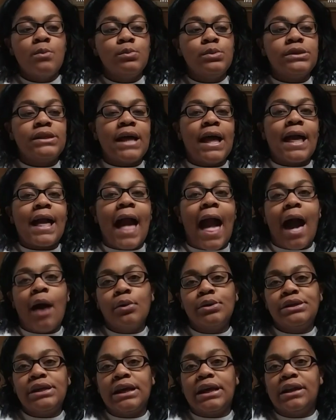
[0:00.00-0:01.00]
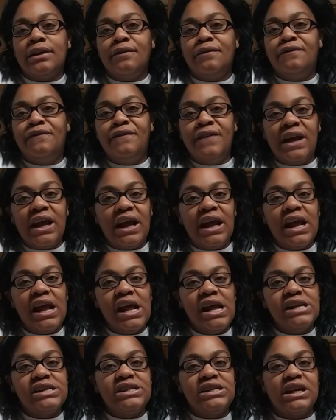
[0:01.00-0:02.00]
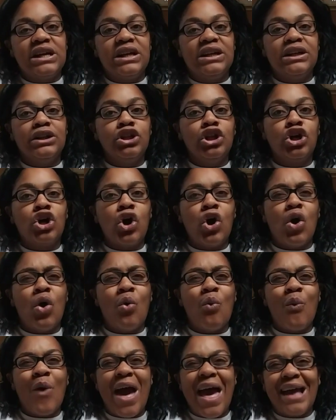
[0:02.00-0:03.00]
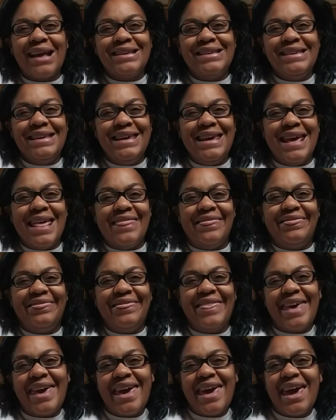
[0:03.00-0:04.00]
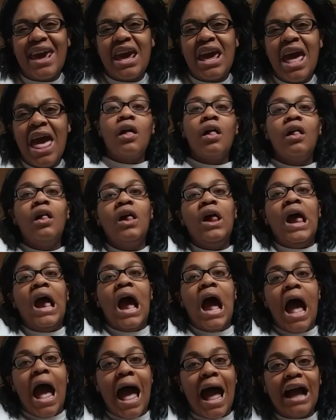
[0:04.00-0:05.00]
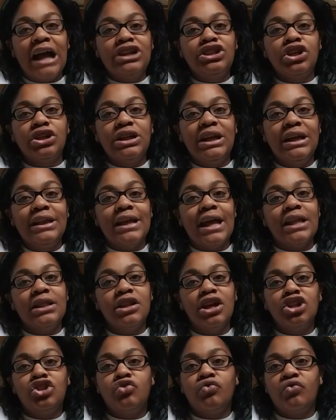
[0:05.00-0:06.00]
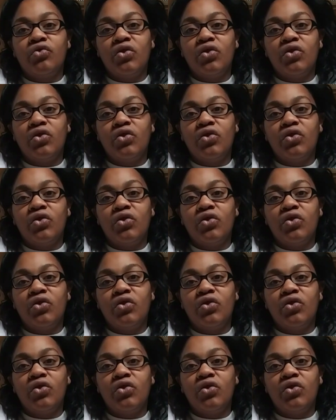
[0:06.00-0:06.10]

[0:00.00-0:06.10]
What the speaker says: Was like, how is it gonna fit? Is it gonna look all waxy and thick? Actually, they look